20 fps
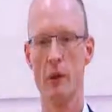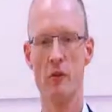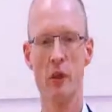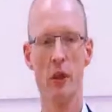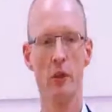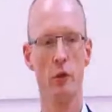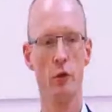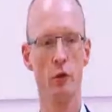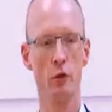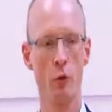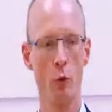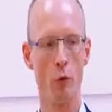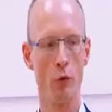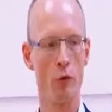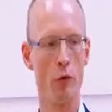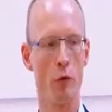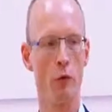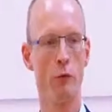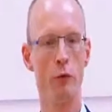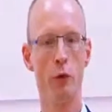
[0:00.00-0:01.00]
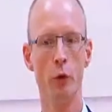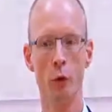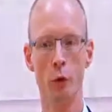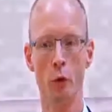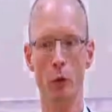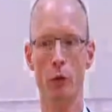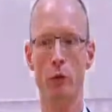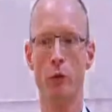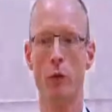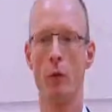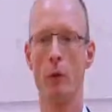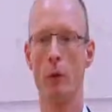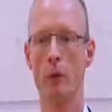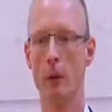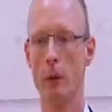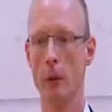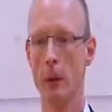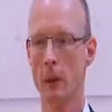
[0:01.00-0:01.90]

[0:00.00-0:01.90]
let's say, the source or the fuel for